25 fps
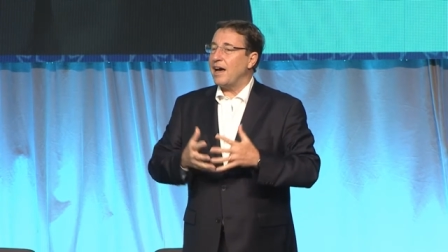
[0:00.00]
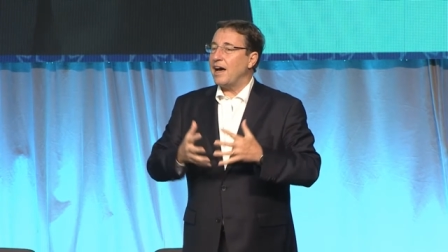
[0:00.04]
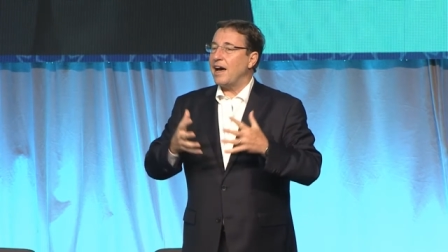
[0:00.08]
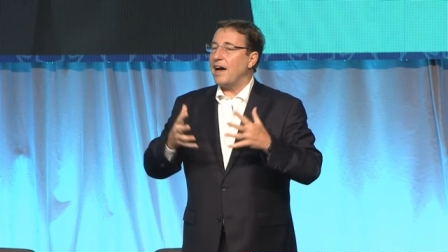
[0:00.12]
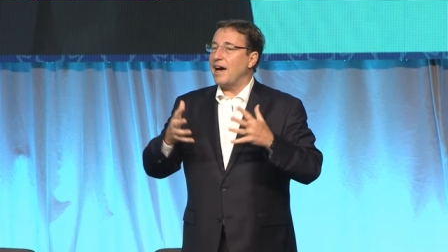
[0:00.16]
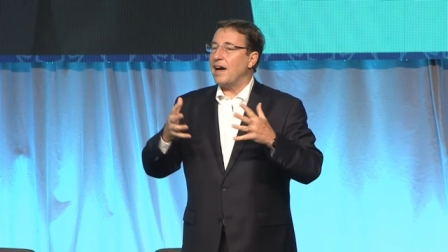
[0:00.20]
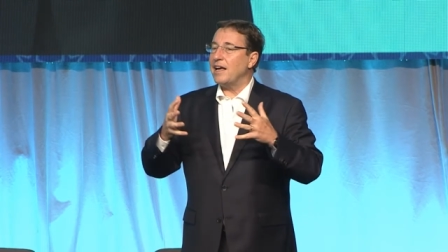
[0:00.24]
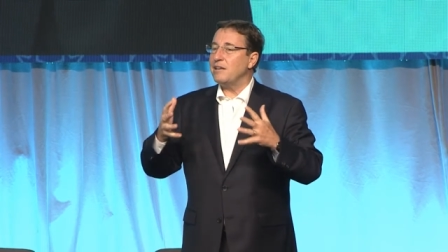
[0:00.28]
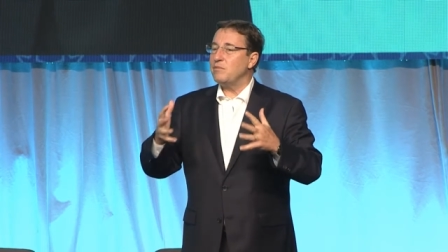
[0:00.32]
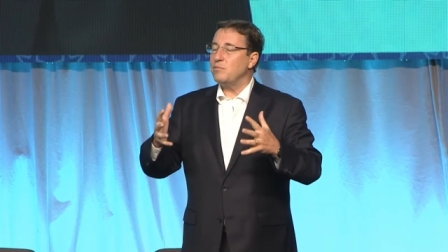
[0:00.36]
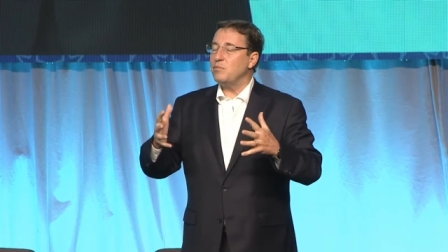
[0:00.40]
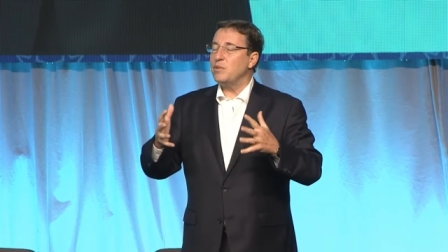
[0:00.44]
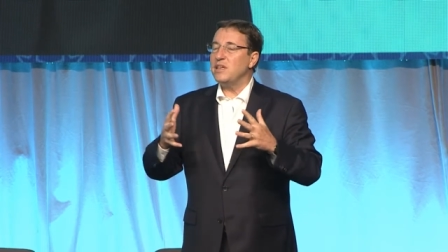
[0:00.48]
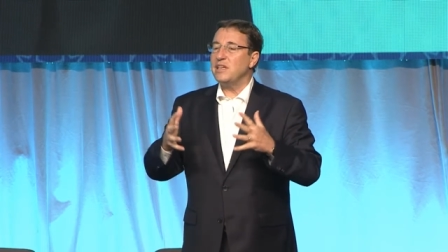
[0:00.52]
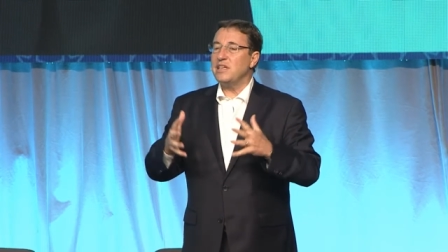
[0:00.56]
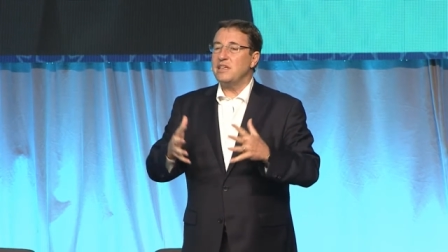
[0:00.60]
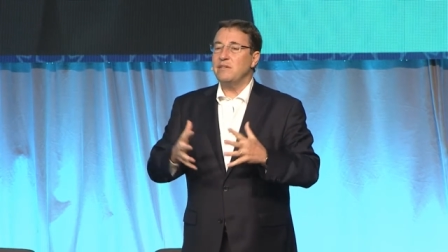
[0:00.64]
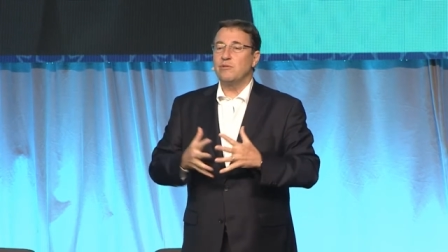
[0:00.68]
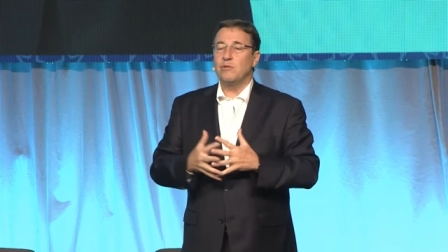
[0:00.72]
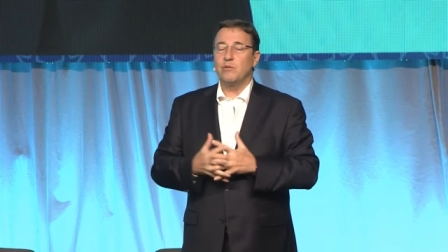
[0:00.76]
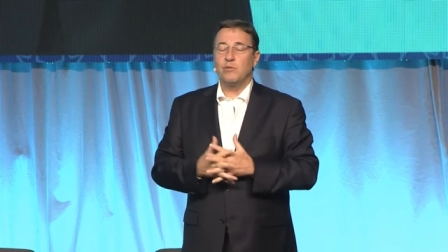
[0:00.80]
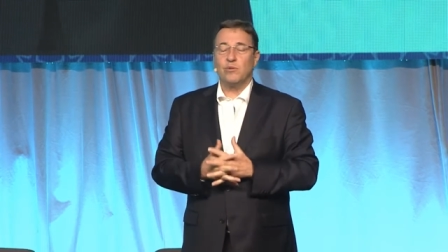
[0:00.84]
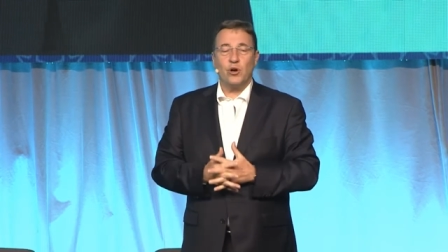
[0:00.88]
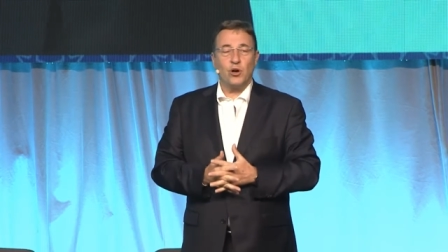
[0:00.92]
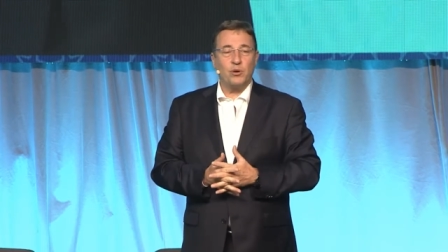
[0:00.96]

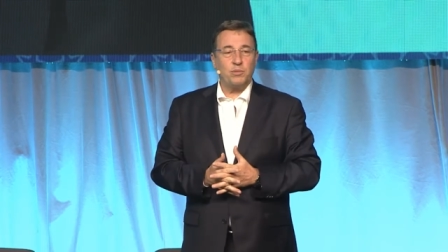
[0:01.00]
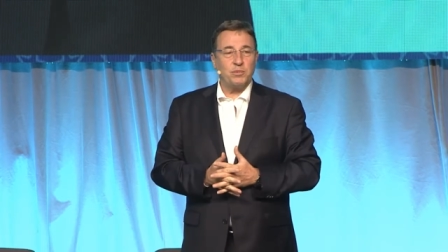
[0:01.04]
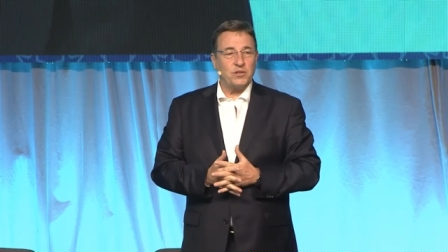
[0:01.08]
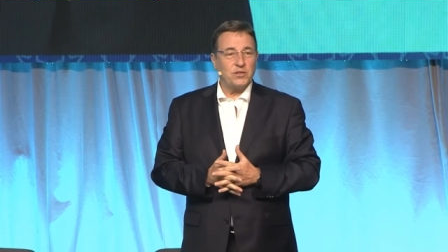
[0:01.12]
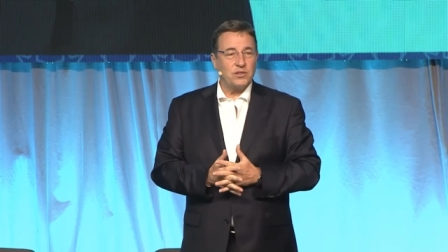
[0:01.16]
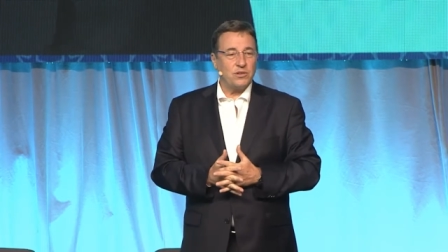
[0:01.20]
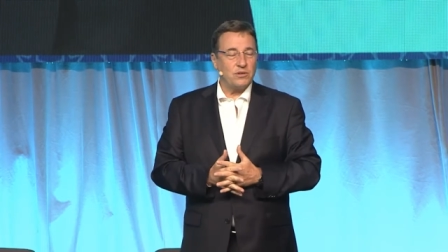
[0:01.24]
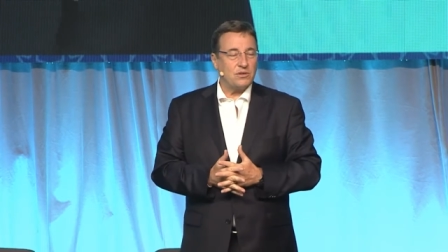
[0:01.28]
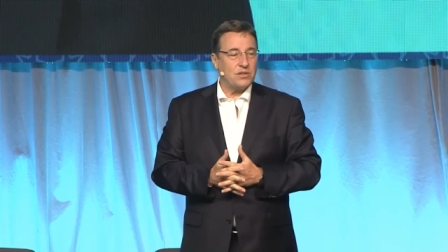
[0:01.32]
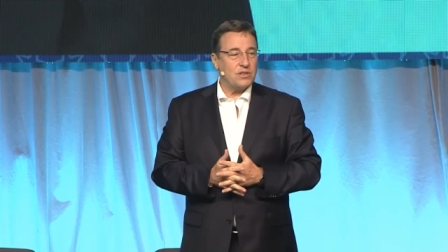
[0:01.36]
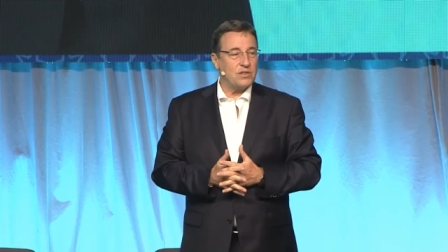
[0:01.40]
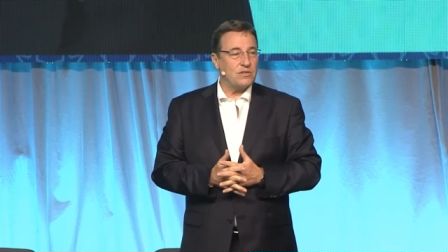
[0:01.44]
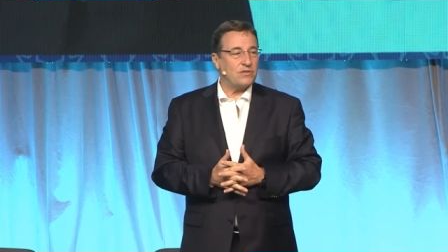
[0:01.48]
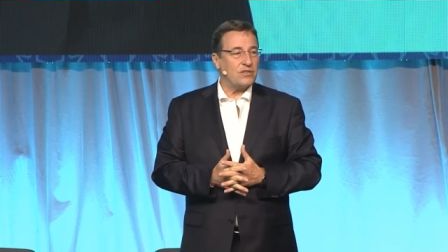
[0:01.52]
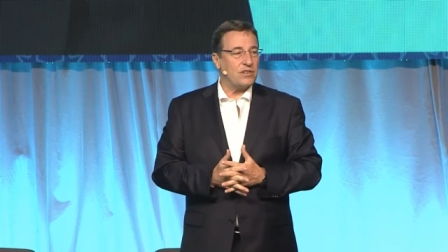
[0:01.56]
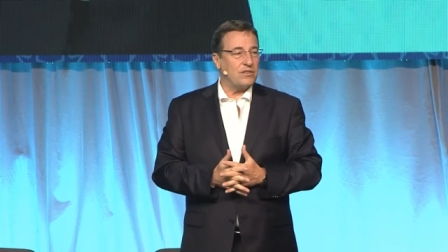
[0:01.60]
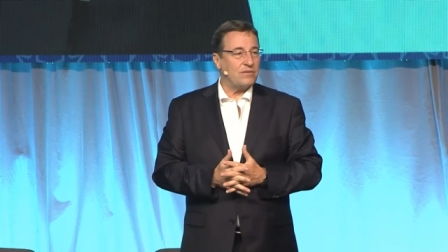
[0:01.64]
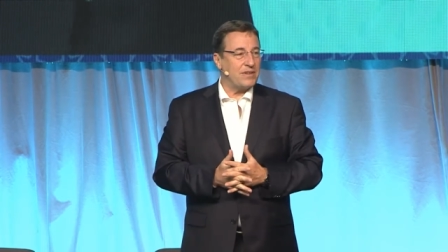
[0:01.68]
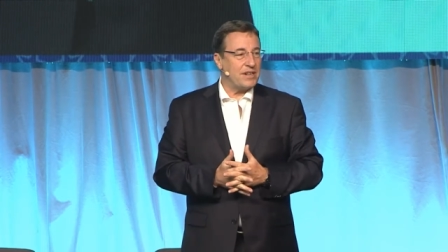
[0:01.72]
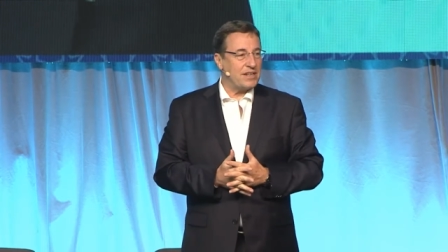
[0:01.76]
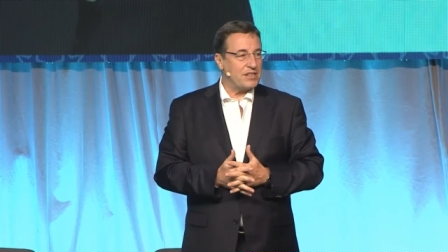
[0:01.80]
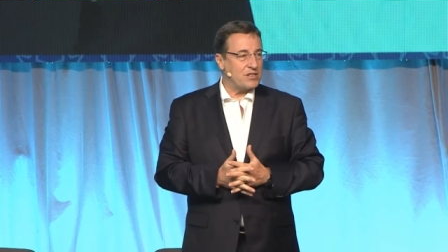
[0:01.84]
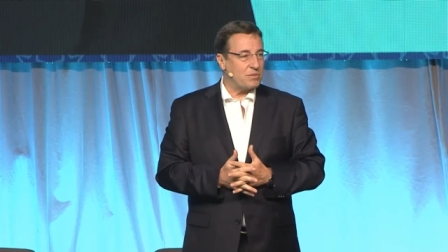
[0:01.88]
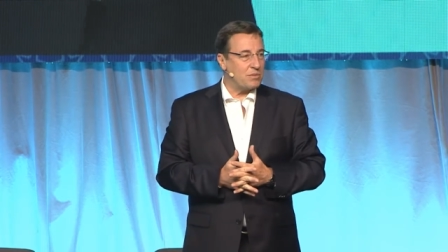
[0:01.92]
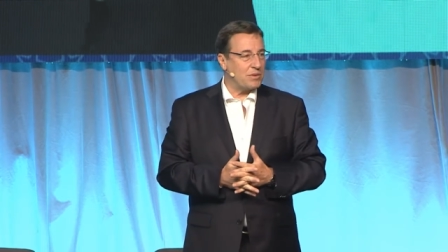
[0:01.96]
unbelievable opportunities for
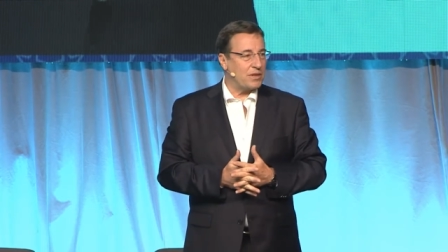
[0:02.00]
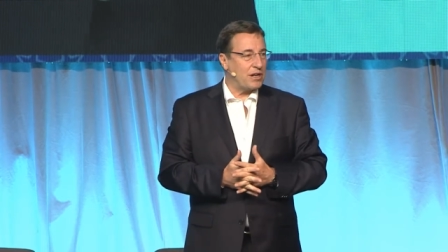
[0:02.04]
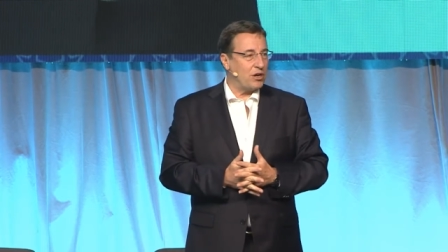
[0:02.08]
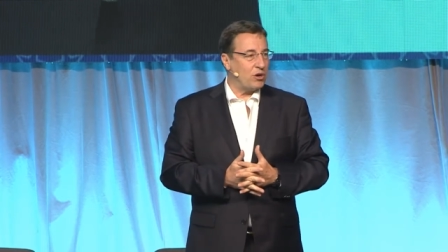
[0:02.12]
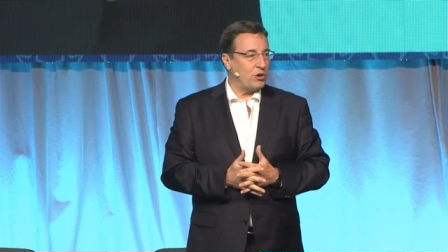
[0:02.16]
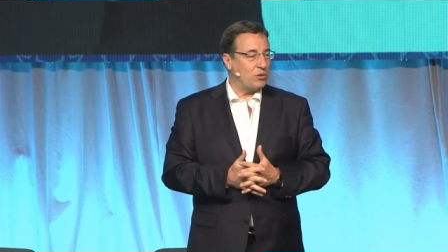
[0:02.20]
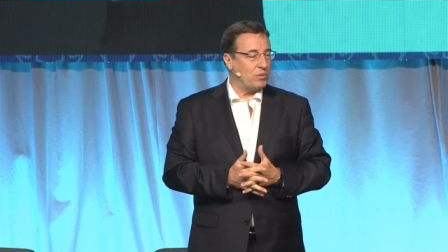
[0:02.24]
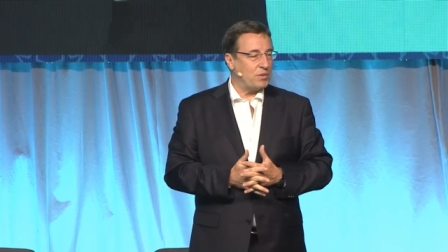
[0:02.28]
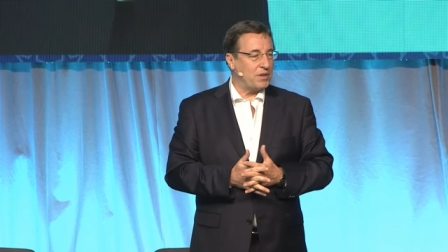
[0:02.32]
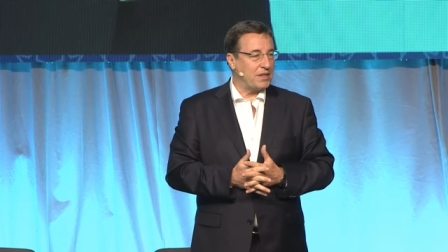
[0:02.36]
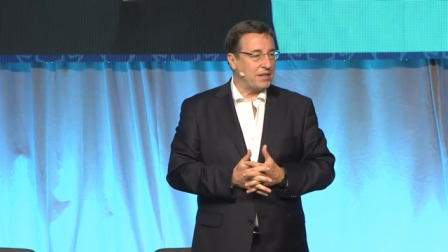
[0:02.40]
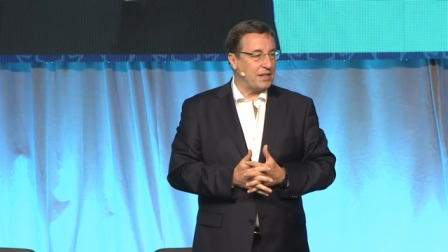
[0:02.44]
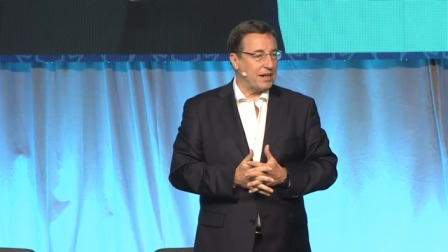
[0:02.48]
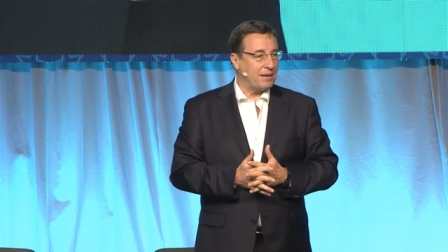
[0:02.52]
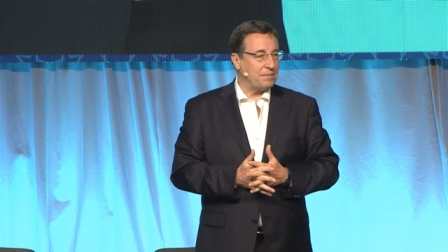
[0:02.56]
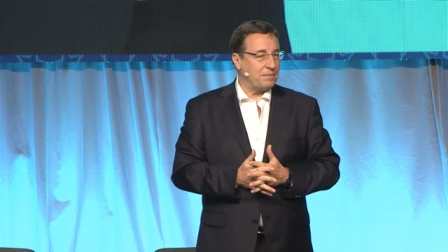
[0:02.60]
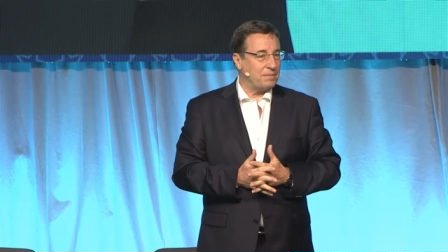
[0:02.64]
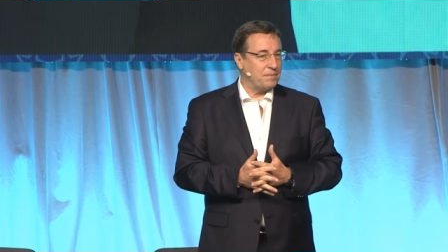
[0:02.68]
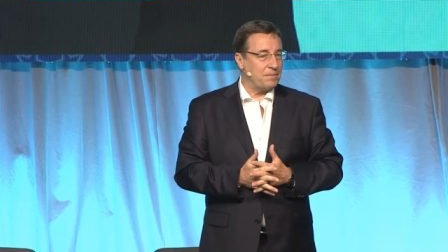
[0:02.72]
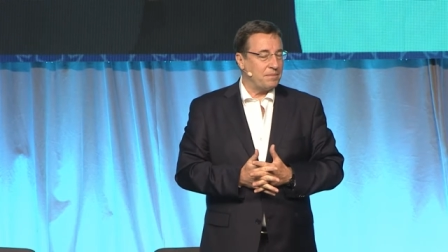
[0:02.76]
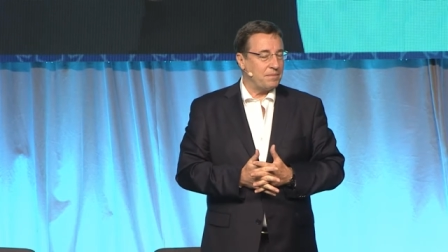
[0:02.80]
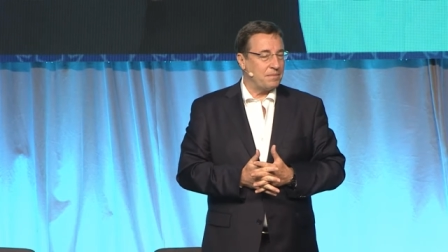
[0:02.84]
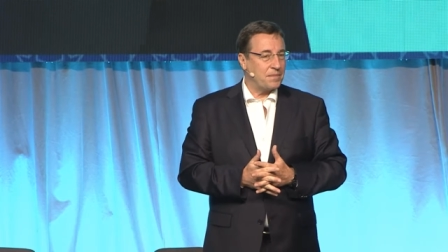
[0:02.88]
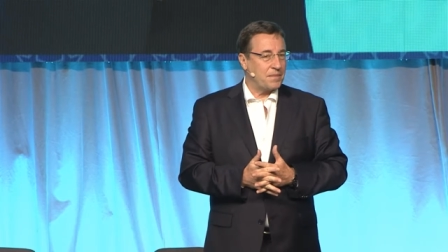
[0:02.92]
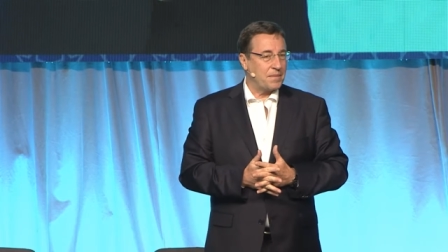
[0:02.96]
investment are opening up.